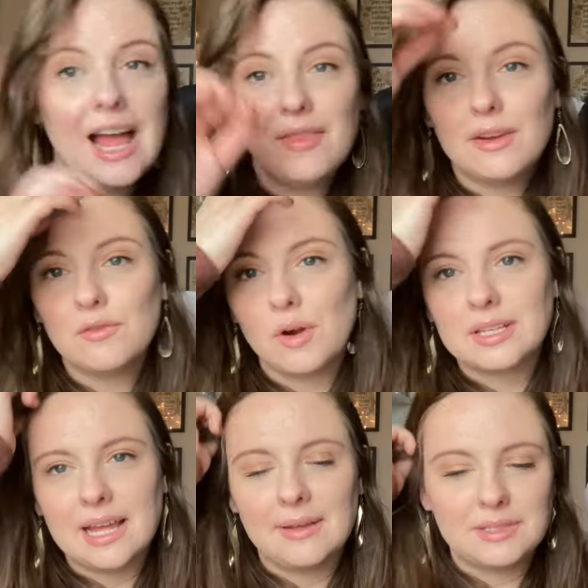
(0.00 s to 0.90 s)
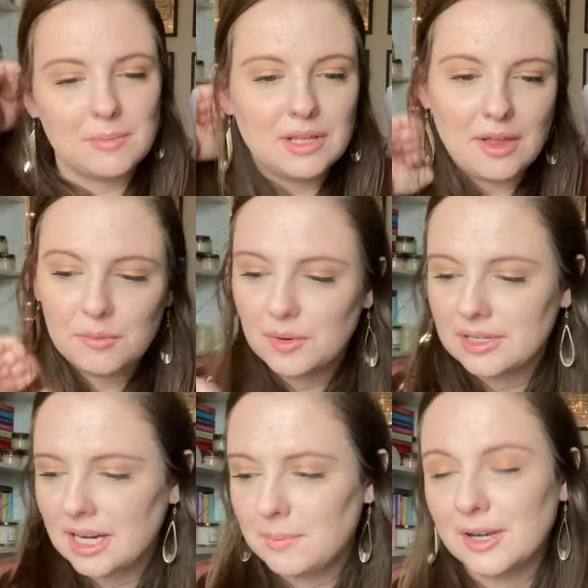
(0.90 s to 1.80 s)
And then, of course, I some of the other
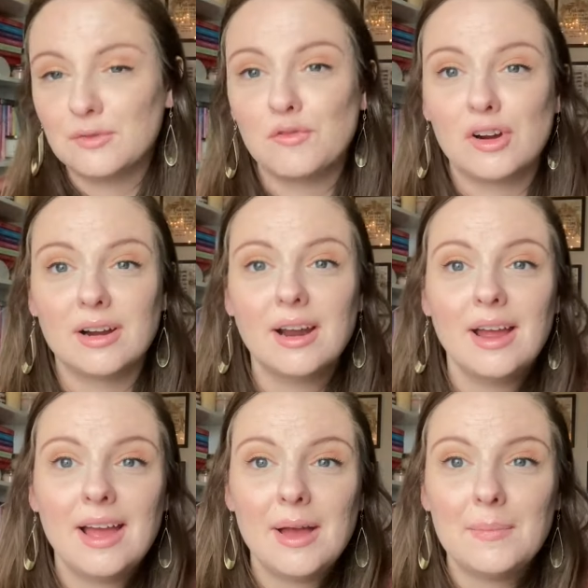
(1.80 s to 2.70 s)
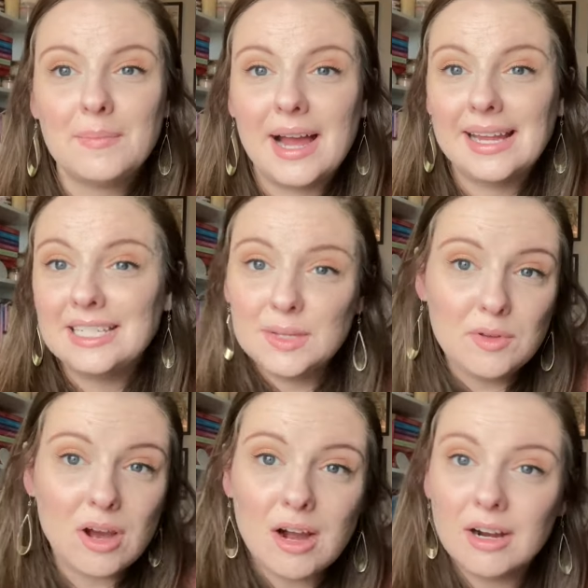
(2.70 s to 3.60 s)
books that I picked for my T
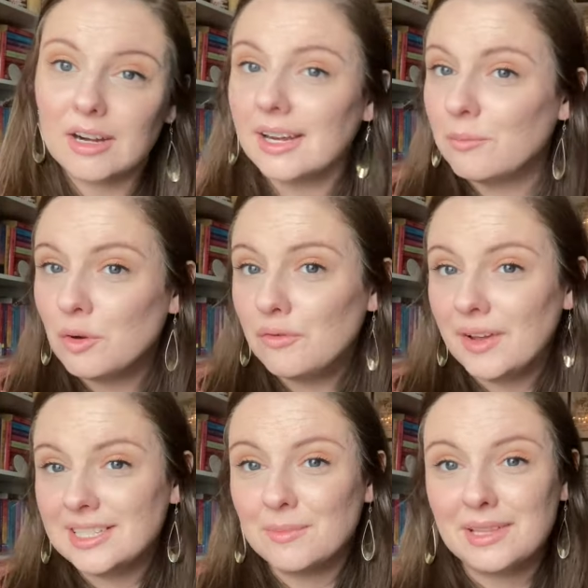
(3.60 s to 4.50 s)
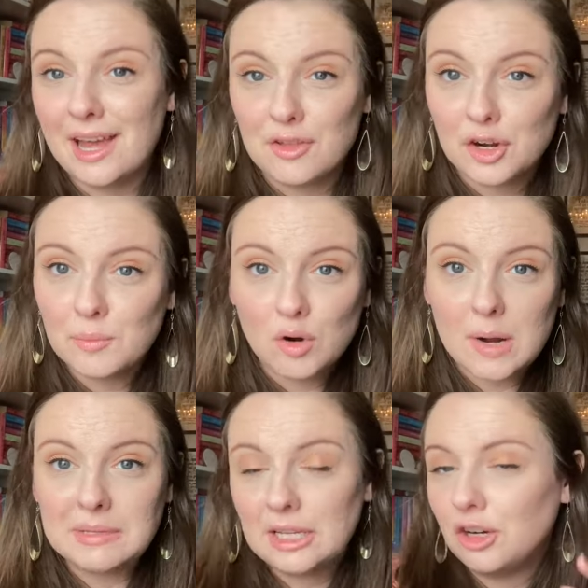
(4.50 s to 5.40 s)
B R are, will fit some of the other
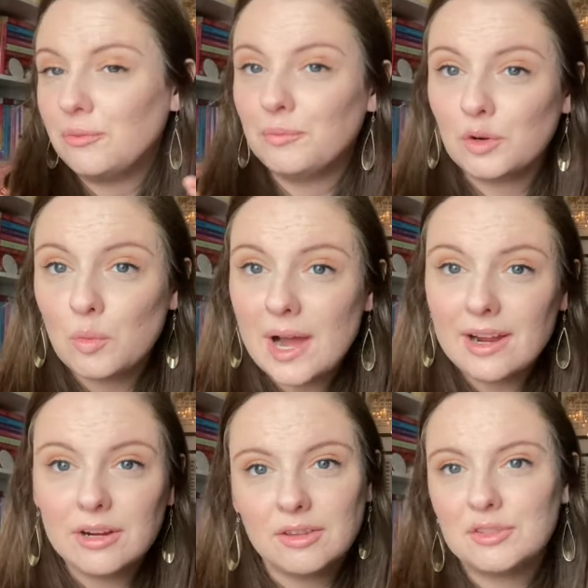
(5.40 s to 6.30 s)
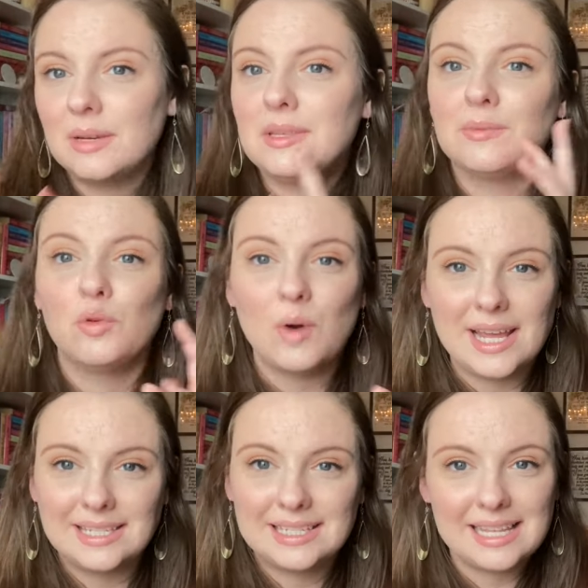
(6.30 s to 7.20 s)
prompts that are required. There's going to be some
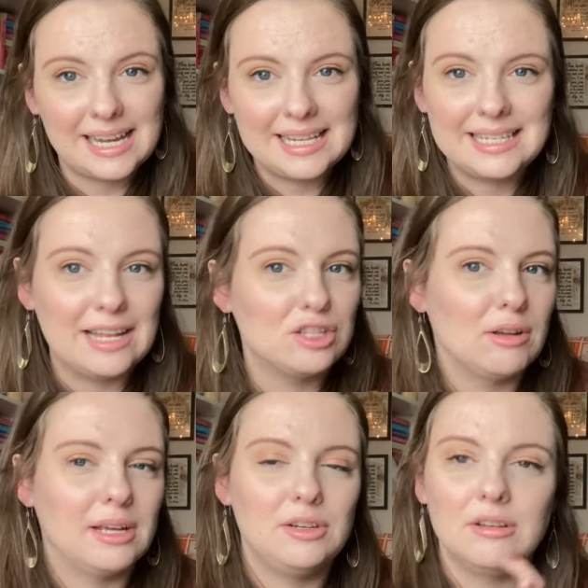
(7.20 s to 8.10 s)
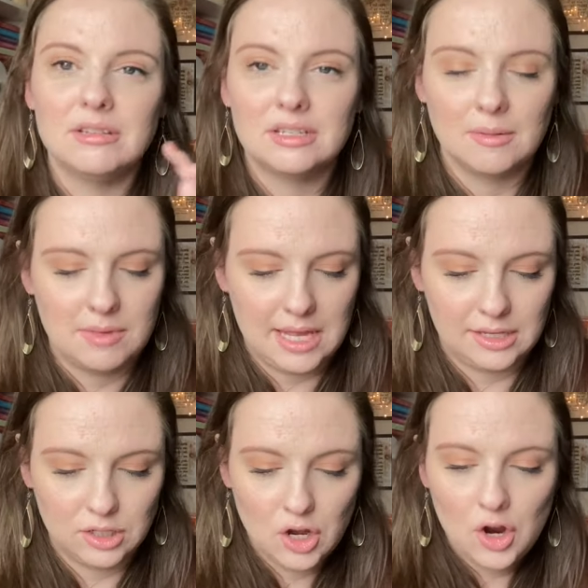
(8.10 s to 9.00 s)
quests, like I said, so I can use some things